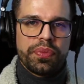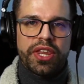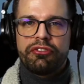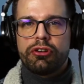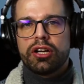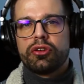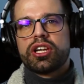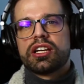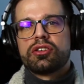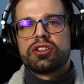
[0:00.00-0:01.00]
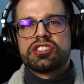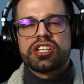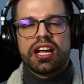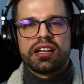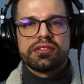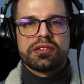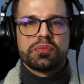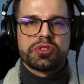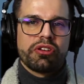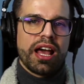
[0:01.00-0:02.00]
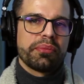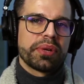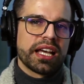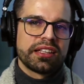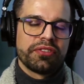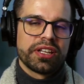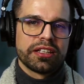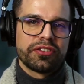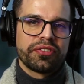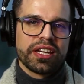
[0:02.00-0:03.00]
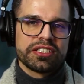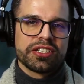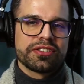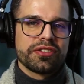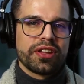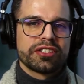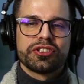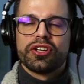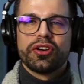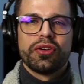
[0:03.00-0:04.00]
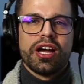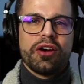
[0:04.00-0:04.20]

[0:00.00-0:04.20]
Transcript: If you are new here to this channel, subscribe and activate notifications so that you know